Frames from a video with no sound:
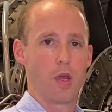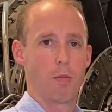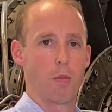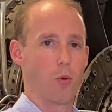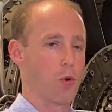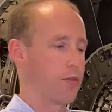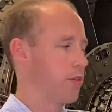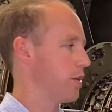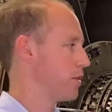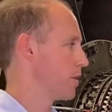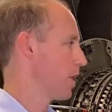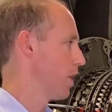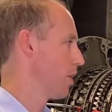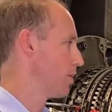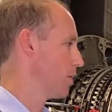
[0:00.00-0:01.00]
But what this
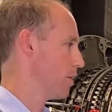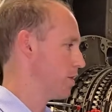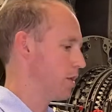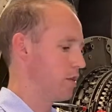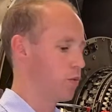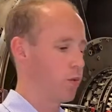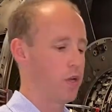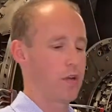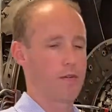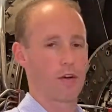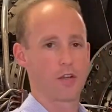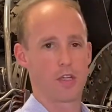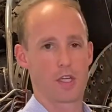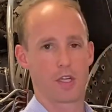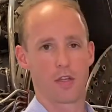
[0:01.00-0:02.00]
tells us is we have
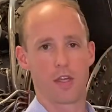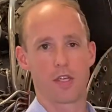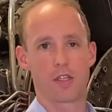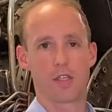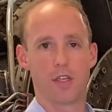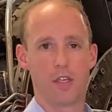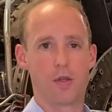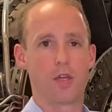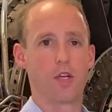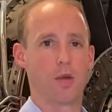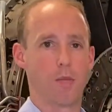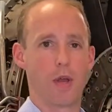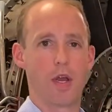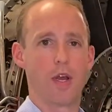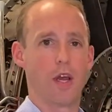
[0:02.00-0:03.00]
articulation that you can
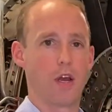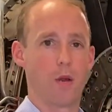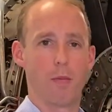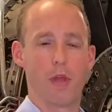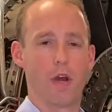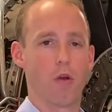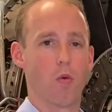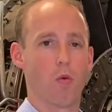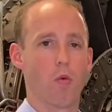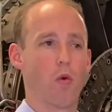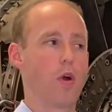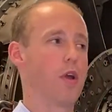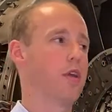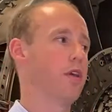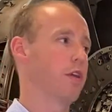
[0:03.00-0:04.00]
depend on no matter
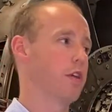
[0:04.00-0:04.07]
what you're